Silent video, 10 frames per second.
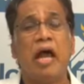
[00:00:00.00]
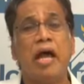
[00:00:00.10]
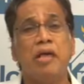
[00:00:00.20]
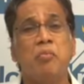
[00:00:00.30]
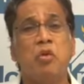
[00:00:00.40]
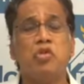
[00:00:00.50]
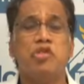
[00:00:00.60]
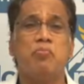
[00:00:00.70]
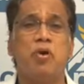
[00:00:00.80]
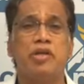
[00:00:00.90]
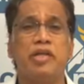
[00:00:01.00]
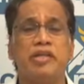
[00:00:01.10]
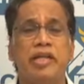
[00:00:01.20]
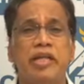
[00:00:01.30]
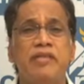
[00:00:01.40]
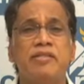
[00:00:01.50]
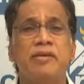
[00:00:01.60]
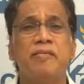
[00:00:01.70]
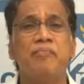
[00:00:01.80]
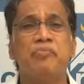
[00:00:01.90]
And most important thing is
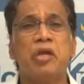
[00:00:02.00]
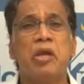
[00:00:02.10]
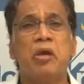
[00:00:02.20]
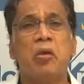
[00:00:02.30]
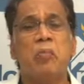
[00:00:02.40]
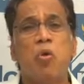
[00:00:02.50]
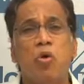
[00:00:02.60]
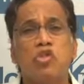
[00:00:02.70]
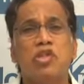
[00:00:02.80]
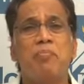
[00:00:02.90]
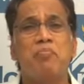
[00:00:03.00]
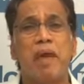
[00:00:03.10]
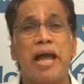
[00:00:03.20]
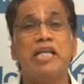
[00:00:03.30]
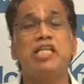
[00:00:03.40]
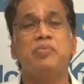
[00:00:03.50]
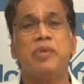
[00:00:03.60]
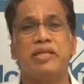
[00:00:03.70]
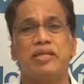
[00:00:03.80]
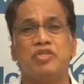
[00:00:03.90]
post-op
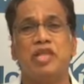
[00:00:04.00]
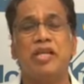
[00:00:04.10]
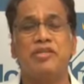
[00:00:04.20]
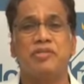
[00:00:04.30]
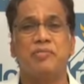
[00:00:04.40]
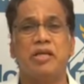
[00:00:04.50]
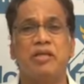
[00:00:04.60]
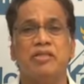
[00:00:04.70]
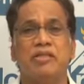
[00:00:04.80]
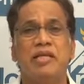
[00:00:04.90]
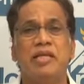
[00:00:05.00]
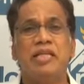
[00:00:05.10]
management has changed because